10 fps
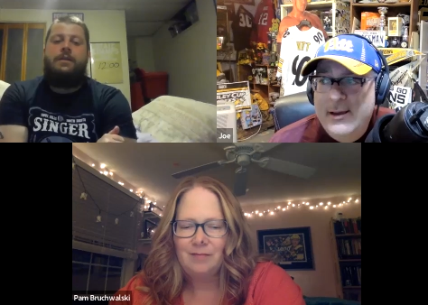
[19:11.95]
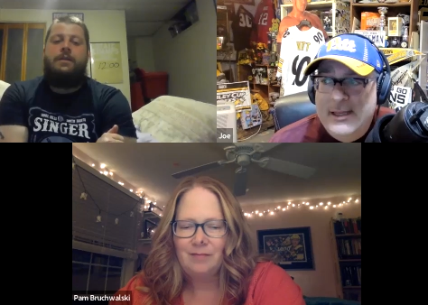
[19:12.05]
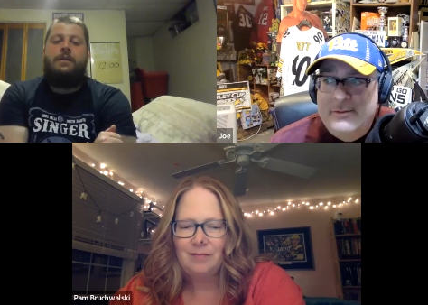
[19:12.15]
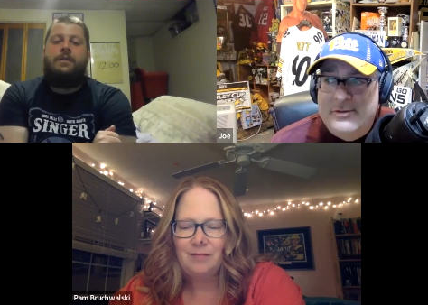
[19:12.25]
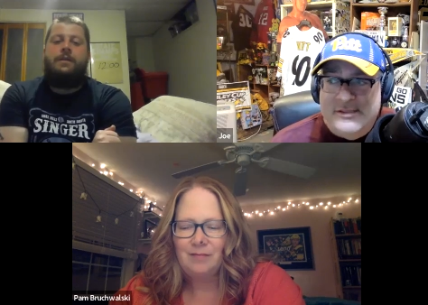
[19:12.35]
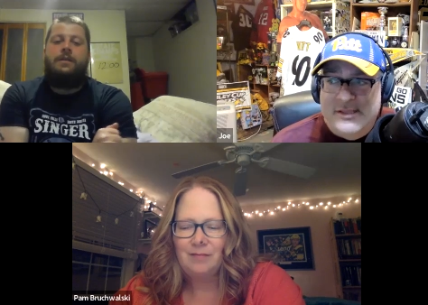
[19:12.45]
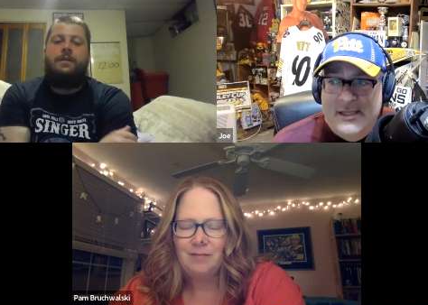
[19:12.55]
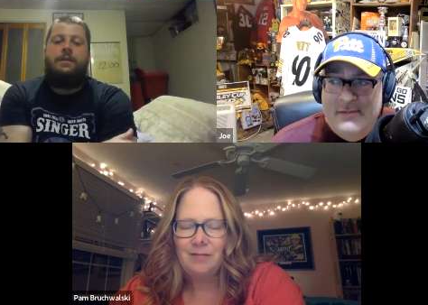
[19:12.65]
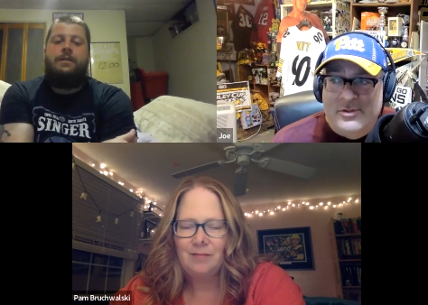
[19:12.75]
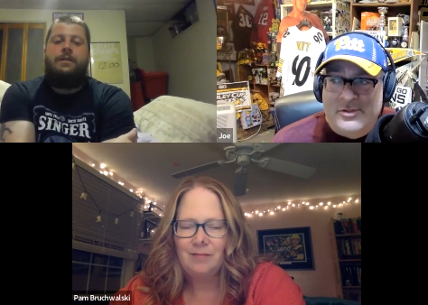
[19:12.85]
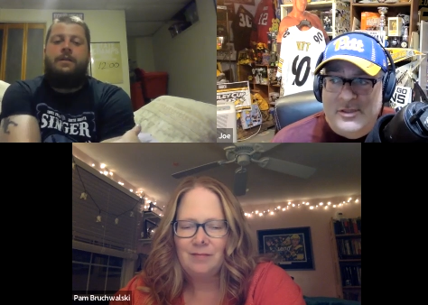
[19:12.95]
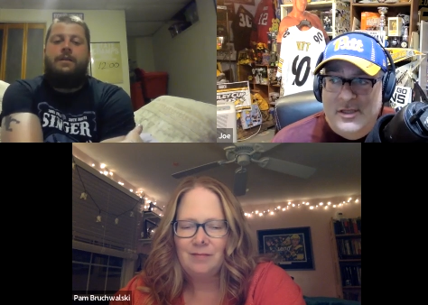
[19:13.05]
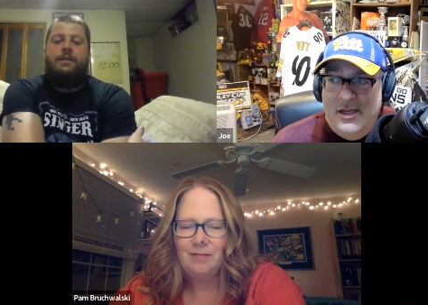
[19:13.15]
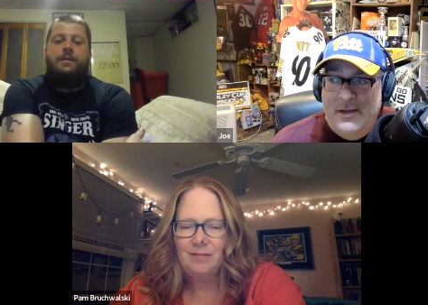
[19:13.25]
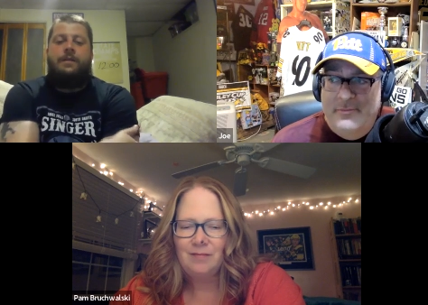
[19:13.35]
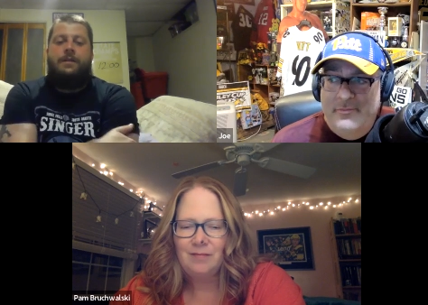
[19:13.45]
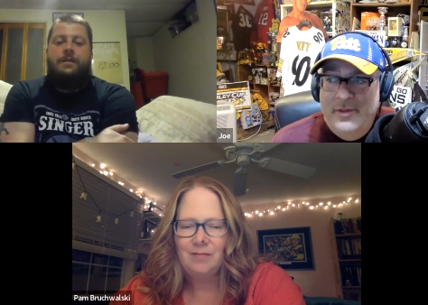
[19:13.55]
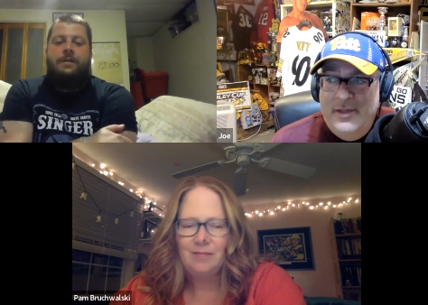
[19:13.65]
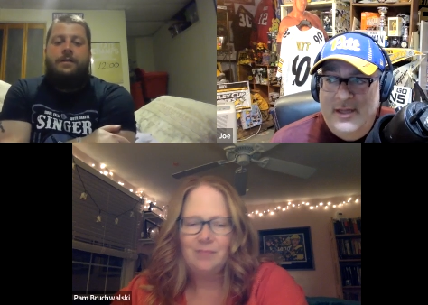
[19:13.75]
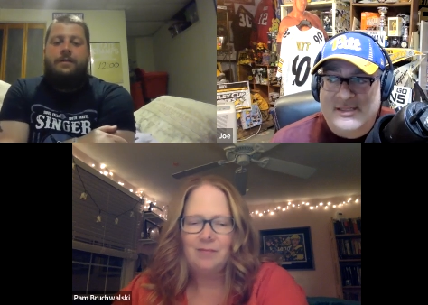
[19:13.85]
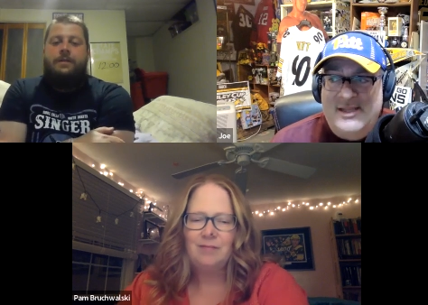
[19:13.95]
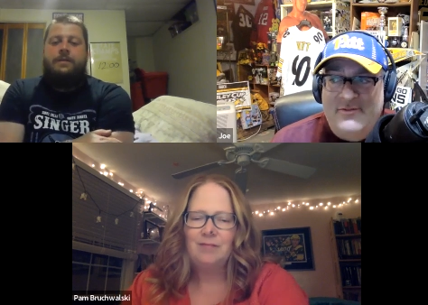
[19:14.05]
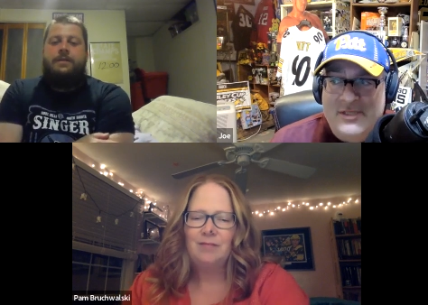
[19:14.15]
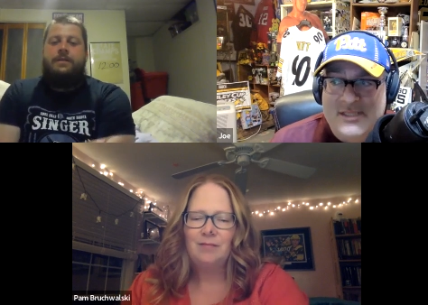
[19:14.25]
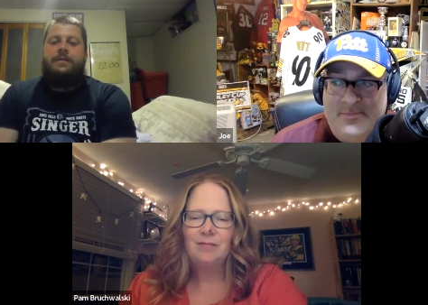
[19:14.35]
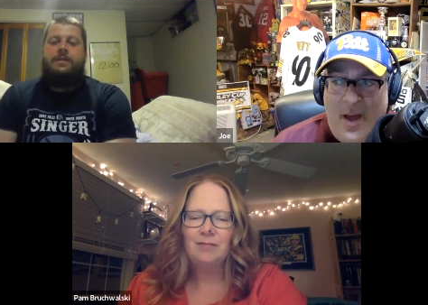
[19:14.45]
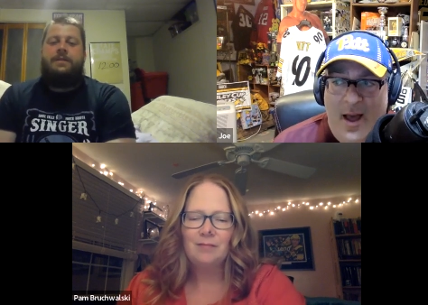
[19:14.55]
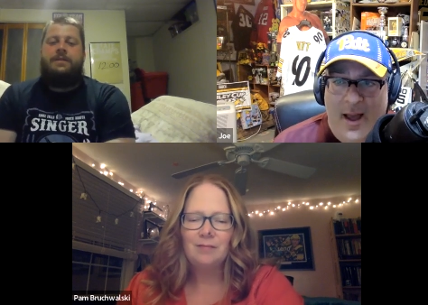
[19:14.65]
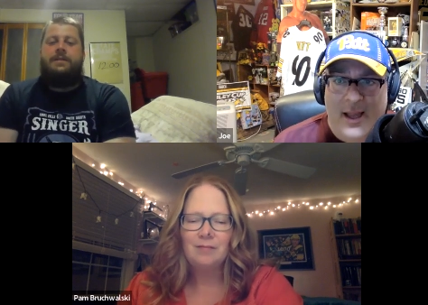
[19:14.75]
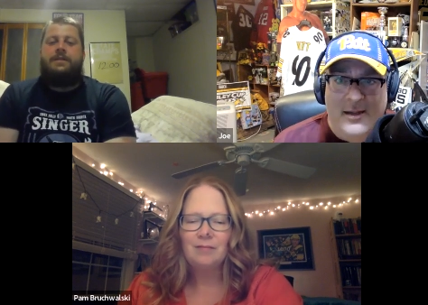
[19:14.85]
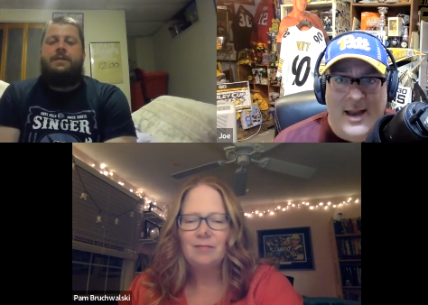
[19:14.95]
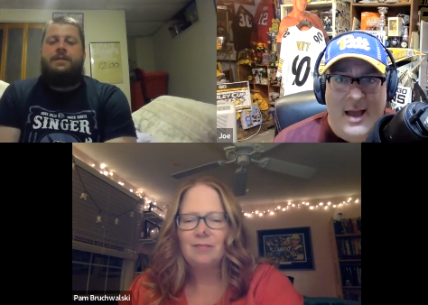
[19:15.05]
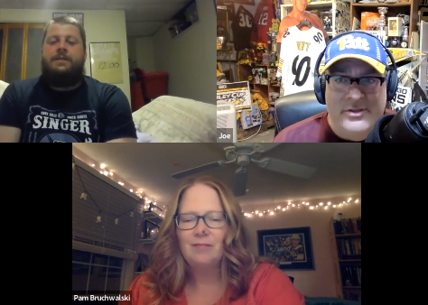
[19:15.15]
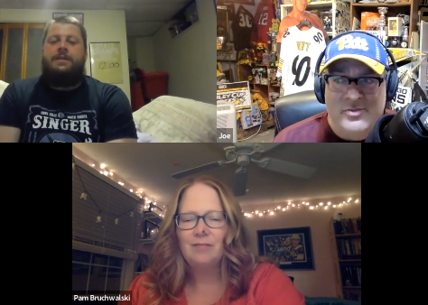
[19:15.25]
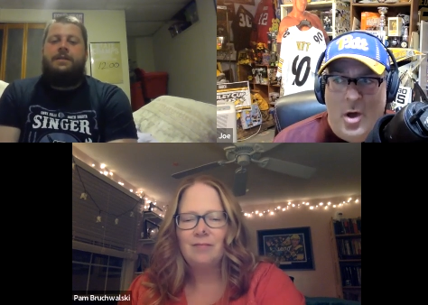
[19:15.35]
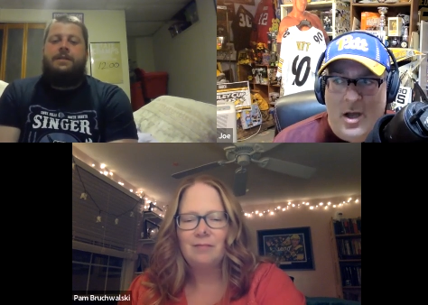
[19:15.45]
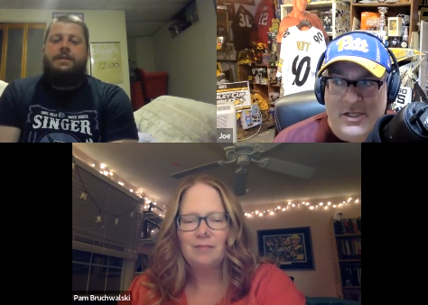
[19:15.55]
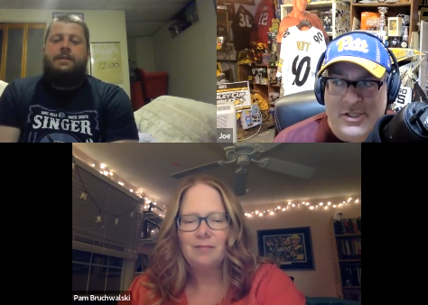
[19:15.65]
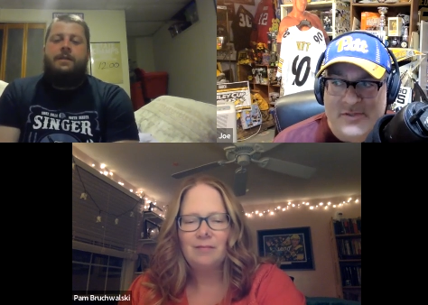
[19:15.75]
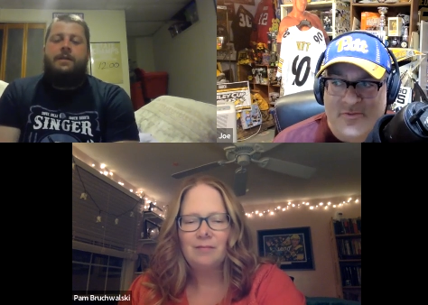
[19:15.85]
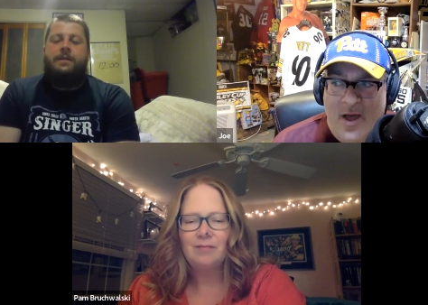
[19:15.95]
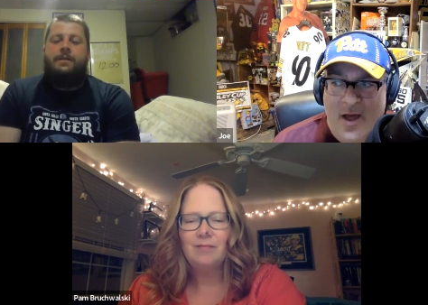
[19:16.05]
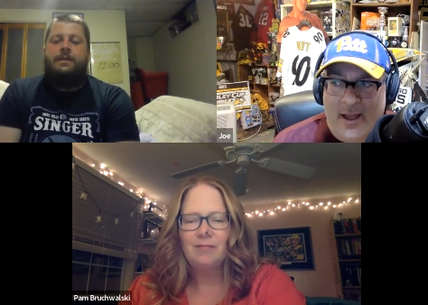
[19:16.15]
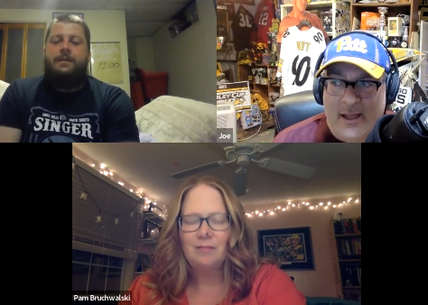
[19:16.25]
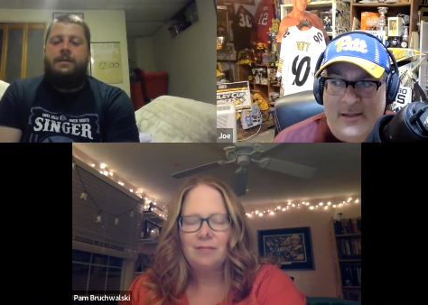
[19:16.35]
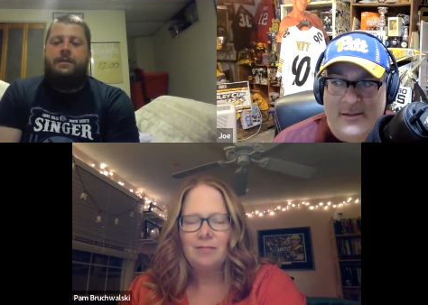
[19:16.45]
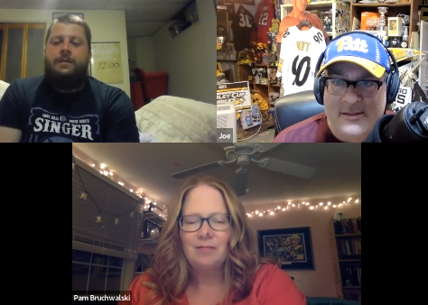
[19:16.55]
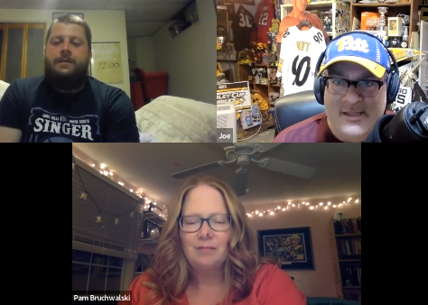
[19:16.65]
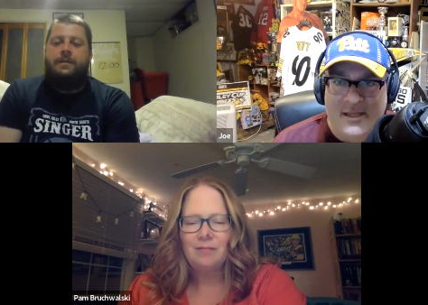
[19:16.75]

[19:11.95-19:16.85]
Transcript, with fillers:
Speaker 1: He was he had a severed spine and now he's walking just fine." And it's